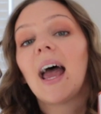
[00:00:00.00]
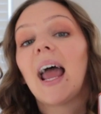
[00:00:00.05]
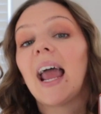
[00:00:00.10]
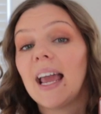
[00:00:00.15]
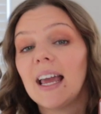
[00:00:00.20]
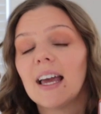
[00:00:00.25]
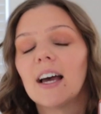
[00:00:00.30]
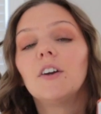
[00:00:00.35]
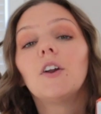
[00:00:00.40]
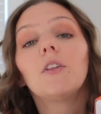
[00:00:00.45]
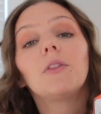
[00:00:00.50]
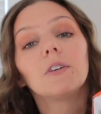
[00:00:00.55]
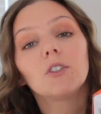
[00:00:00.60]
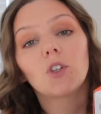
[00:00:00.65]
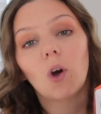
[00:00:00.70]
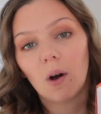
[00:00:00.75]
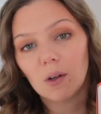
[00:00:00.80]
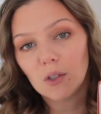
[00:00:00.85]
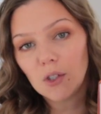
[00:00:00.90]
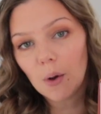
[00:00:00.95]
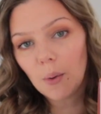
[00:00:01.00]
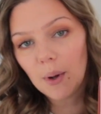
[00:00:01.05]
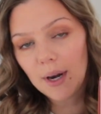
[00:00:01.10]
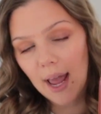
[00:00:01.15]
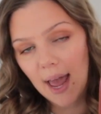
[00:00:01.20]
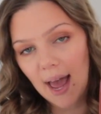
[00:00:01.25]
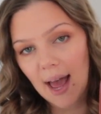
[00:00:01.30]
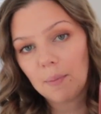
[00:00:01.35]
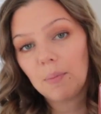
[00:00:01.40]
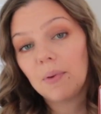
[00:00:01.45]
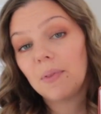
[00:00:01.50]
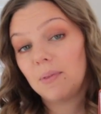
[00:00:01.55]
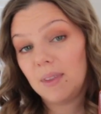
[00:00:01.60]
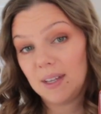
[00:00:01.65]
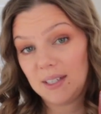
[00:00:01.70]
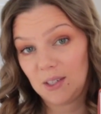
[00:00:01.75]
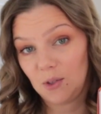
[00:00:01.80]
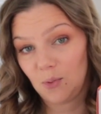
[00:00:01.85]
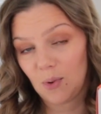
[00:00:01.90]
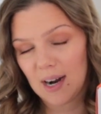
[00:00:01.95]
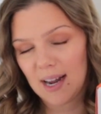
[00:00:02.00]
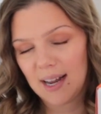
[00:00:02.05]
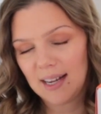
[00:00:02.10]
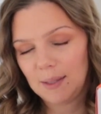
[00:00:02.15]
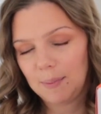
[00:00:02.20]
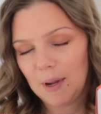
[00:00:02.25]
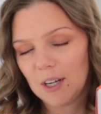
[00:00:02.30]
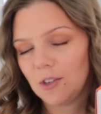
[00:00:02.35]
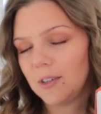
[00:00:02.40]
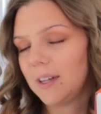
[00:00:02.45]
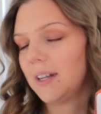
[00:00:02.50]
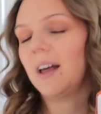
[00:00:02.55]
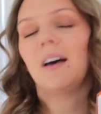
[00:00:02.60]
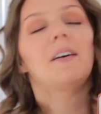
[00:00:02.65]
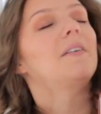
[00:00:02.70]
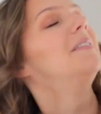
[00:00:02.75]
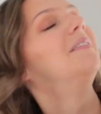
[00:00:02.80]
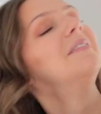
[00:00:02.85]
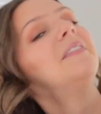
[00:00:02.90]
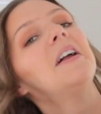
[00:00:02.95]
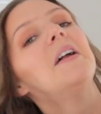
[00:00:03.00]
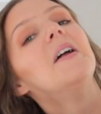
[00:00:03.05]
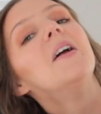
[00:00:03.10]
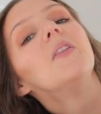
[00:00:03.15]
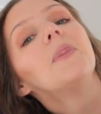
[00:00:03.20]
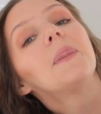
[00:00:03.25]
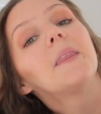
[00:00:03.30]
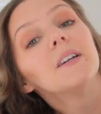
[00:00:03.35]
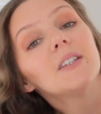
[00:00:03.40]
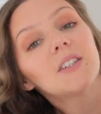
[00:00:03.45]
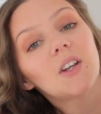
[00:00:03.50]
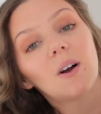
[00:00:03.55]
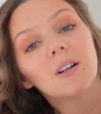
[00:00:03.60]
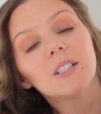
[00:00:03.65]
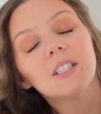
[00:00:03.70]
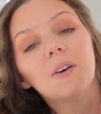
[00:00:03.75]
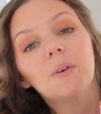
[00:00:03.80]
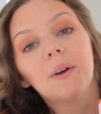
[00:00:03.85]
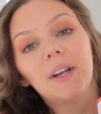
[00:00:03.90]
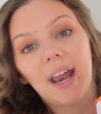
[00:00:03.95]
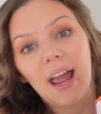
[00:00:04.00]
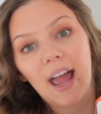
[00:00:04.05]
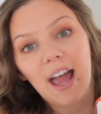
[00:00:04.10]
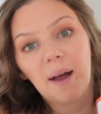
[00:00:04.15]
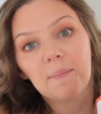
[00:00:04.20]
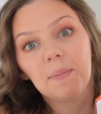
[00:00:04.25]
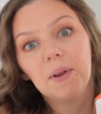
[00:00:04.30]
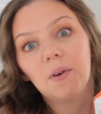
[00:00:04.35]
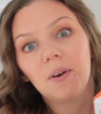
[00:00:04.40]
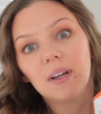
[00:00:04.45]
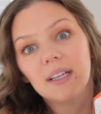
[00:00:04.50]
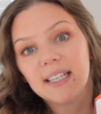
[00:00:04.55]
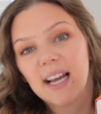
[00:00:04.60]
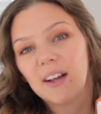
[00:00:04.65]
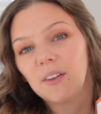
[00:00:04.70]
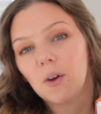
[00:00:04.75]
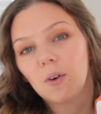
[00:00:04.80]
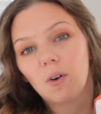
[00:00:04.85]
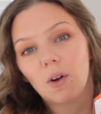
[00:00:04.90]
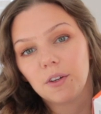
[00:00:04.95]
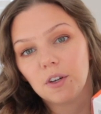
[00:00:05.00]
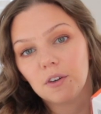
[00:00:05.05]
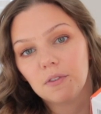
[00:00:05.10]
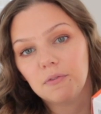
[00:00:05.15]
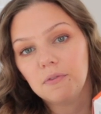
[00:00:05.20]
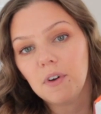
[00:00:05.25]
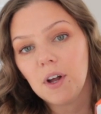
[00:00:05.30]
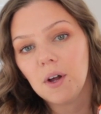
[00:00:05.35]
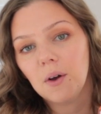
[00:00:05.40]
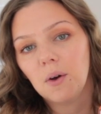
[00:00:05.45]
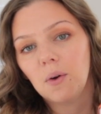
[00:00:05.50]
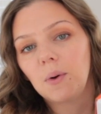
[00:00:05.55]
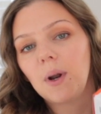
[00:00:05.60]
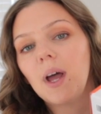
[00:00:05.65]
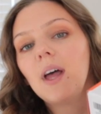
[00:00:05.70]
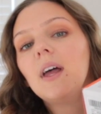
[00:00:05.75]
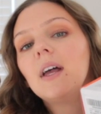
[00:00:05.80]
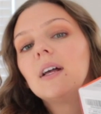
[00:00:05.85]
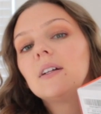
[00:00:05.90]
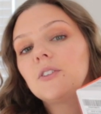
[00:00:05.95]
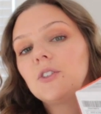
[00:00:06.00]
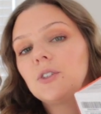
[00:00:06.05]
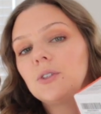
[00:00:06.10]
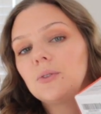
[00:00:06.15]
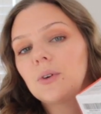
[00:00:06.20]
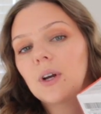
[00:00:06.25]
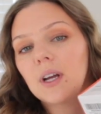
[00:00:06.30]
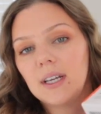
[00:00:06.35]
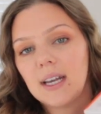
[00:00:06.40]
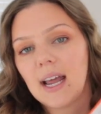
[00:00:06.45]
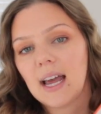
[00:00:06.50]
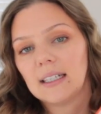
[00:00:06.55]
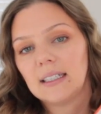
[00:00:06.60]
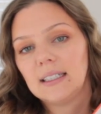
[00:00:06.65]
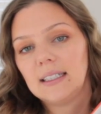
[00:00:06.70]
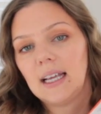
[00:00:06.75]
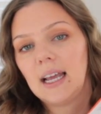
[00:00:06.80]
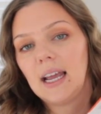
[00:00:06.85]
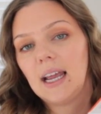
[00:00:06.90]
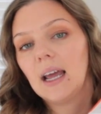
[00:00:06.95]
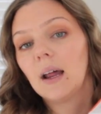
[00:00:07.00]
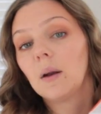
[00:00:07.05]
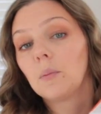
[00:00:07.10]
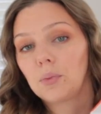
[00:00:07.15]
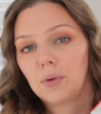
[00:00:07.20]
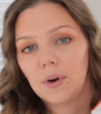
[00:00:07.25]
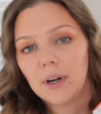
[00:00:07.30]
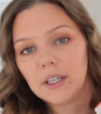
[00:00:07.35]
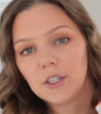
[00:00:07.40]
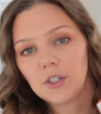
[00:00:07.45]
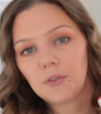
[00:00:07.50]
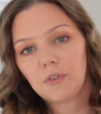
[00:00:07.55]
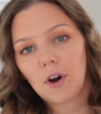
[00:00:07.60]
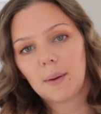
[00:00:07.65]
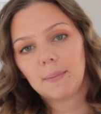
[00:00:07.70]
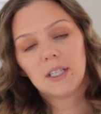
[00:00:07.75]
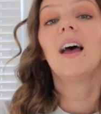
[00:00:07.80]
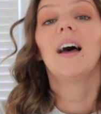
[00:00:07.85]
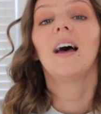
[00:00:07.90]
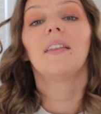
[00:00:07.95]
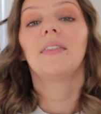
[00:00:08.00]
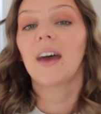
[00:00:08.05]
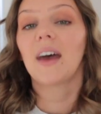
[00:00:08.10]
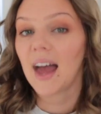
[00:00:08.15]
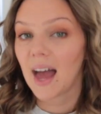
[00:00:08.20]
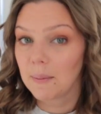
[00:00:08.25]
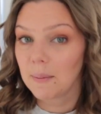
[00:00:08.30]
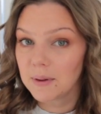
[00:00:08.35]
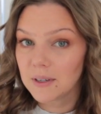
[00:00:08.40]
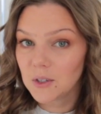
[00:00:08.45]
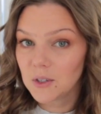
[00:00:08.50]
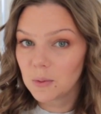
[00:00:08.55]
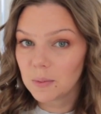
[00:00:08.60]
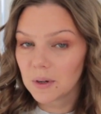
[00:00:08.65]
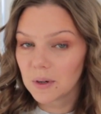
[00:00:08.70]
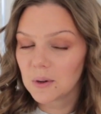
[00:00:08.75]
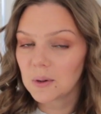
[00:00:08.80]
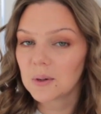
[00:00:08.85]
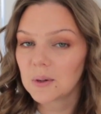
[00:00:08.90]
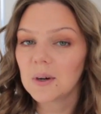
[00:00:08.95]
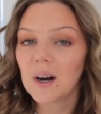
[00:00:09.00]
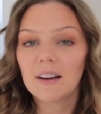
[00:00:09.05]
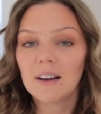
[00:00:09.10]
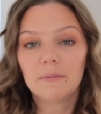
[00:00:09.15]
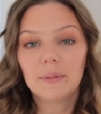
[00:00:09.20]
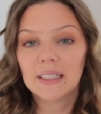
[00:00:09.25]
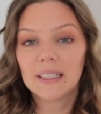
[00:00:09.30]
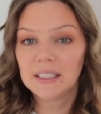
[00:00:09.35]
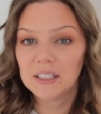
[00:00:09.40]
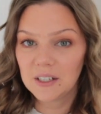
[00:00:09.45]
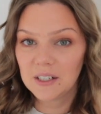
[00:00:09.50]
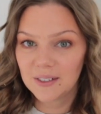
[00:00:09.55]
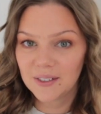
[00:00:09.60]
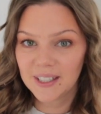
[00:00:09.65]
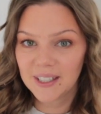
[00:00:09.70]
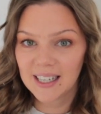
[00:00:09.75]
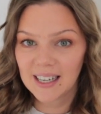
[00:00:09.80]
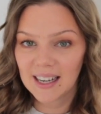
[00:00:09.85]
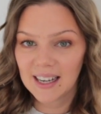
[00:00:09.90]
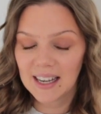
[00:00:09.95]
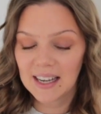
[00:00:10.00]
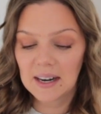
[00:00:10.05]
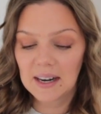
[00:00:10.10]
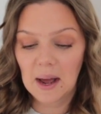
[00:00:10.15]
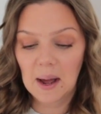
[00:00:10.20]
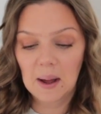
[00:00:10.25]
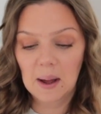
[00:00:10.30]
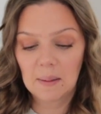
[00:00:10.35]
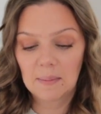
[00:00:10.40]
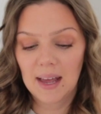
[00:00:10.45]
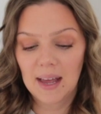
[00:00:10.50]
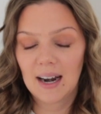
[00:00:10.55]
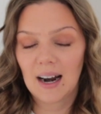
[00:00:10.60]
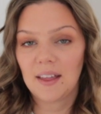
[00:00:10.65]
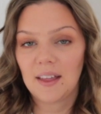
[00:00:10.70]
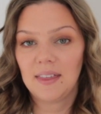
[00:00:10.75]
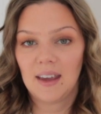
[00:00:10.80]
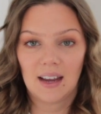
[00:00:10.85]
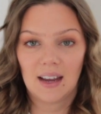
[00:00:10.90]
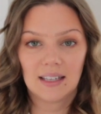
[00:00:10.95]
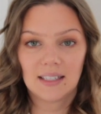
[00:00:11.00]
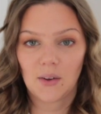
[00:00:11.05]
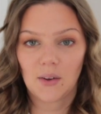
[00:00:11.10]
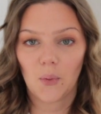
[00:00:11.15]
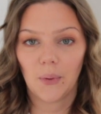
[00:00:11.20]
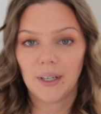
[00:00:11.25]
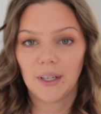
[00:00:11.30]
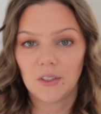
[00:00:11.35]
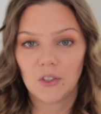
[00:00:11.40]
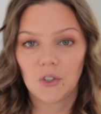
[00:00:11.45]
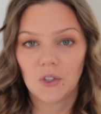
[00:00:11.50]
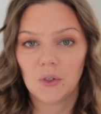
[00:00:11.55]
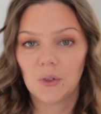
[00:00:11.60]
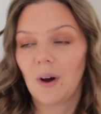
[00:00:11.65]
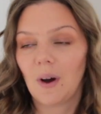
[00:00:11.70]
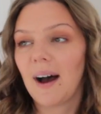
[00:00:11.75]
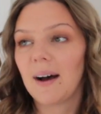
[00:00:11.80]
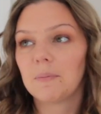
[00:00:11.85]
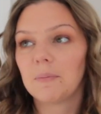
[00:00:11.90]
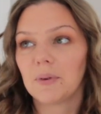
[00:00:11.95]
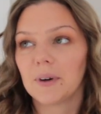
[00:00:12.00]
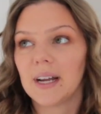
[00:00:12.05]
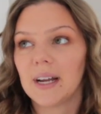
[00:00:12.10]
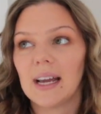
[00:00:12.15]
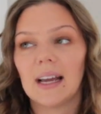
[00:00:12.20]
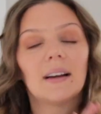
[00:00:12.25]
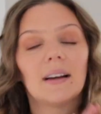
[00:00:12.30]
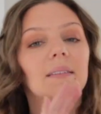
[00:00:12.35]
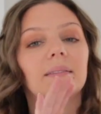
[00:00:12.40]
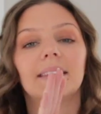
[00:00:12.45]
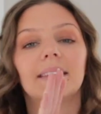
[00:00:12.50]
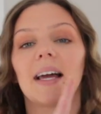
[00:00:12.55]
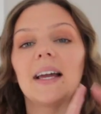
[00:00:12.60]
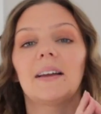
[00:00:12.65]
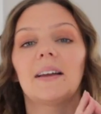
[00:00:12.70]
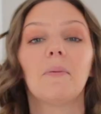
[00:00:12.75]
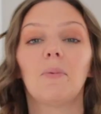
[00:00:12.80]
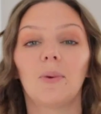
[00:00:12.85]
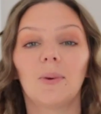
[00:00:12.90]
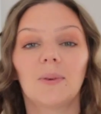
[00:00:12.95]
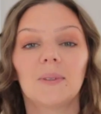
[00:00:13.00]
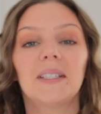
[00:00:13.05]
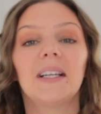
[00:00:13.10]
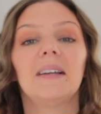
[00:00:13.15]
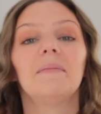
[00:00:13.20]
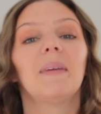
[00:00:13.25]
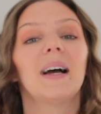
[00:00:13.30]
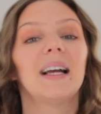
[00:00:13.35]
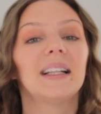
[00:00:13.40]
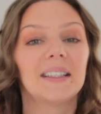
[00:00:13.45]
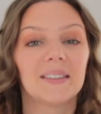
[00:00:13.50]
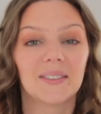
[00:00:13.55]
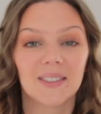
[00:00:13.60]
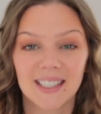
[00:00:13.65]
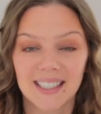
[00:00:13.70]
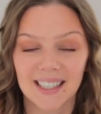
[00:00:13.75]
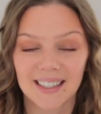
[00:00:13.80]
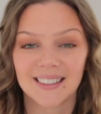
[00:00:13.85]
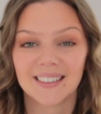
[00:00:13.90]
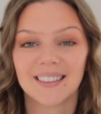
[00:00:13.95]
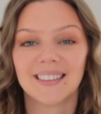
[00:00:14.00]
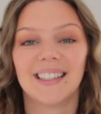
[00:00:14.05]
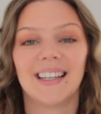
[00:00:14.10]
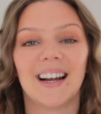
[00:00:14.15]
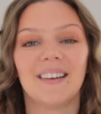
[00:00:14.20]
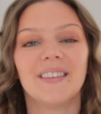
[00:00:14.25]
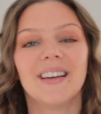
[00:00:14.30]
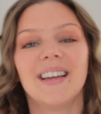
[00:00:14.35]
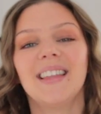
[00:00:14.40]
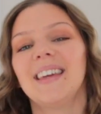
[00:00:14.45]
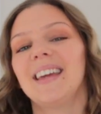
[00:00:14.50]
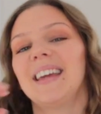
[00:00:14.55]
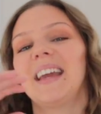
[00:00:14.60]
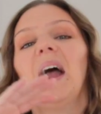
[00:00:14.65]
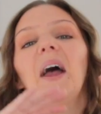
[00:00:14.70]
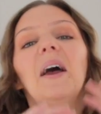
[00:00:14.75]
And there's also an app. This is what I especially love. There's also an app you can download on your phone to connect and print from it. The app is super cool. I've been using it, and I think it's going to bring like goals and my little stickers and everything